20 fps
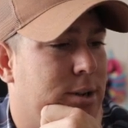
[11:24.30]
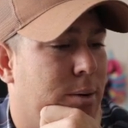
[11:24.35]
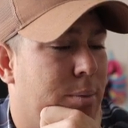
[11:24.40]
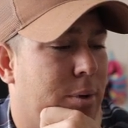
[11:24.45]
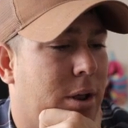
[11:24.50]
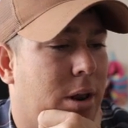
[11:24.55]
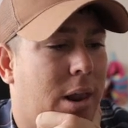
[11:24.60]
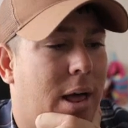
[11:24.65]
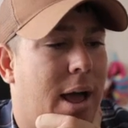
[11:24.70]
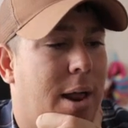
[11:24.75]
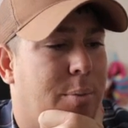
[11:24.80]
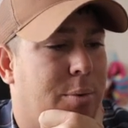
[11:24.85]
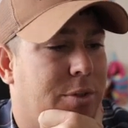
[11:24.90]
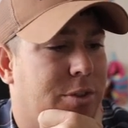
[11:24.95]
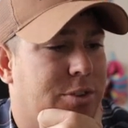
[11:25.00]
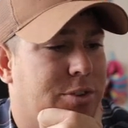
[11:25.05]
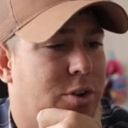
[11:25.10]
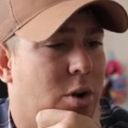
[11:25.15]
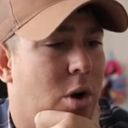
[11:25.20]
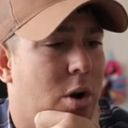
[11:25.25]
Be glad when
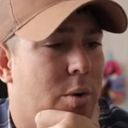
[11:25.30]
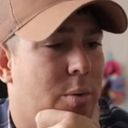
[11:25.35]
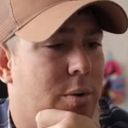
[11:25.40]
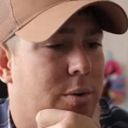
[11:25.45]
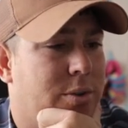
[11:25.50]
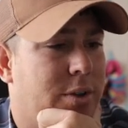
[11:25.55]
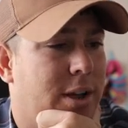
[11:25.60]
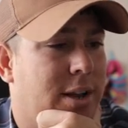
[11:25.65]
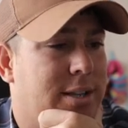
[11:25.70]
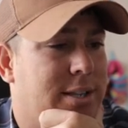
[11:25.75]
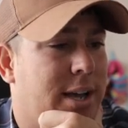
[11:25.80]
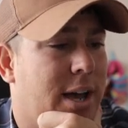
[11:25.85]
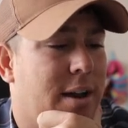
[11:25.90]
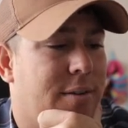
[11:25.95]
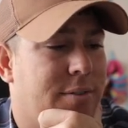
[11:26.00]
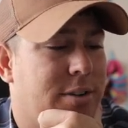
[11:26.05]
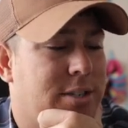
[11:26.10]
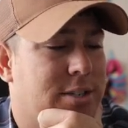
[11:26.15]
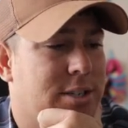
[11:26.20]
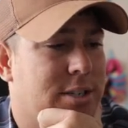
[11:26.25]
this card rotates out
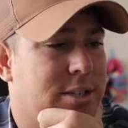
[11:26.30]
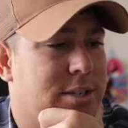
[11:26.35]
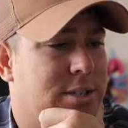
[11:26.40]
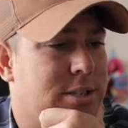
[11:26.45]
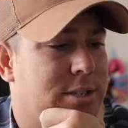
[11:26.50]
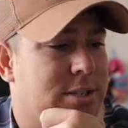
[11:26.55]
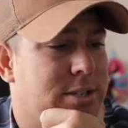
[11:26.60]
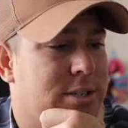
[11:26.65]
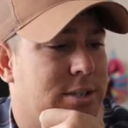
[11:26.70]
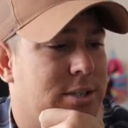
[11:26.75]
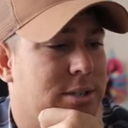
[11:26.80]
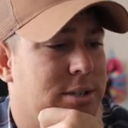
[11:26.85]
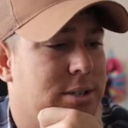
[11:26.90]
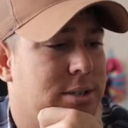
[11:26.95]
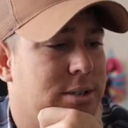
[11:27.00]
of existence.